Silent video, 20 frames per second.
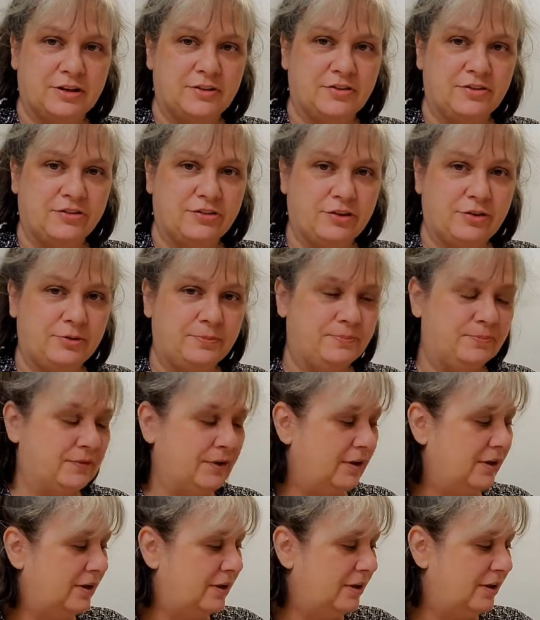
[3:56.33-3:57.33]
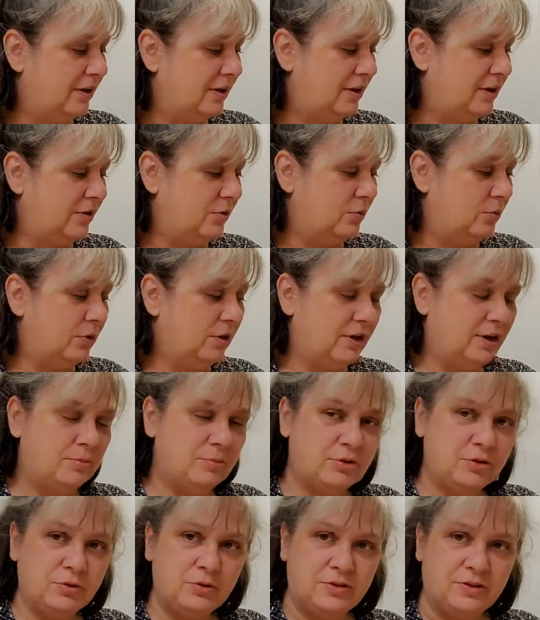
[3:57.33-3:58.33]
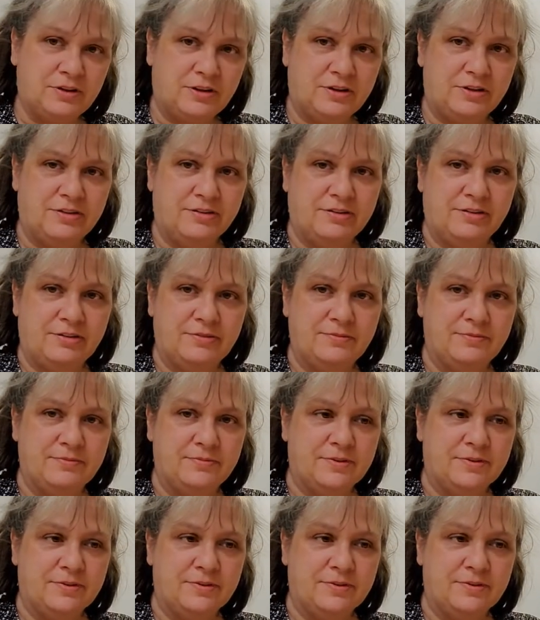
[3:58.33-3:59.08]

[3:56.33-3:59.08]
and the salt. And while I'm doing this,